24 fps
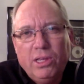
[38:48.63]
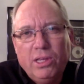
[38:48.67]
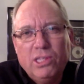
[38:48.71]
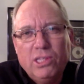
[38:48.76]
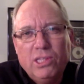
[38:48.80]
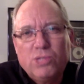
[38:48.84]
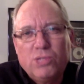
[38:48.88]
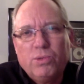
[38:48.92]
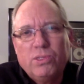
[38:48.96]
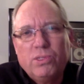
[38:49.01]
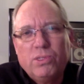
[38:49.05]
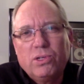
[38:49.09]
and
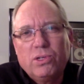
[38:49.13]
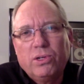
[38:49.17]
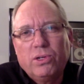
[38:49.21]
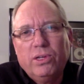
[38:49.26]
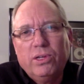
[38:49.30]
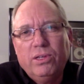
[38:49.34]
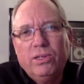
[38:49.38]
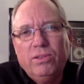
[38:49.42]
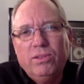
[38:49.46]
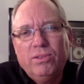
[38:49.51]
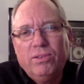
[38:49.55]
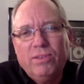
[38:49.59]

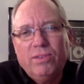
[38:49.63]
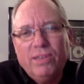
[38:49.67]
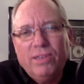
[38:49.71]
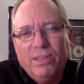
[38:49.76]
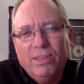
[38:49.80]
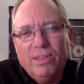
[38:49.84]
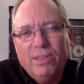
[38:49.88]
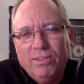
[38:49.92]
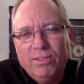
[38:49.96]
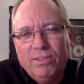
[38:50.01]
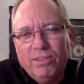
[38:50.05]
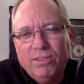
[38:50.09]
Switzerland
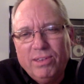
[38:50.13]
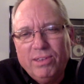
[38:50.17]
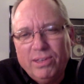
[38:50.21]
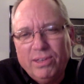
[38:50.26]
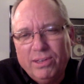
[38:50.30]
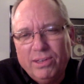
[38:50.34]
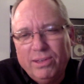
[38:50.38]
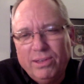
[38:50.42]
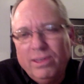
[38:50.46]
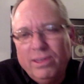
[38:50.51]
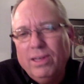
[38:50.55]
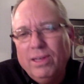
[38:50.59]

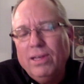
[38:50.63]
and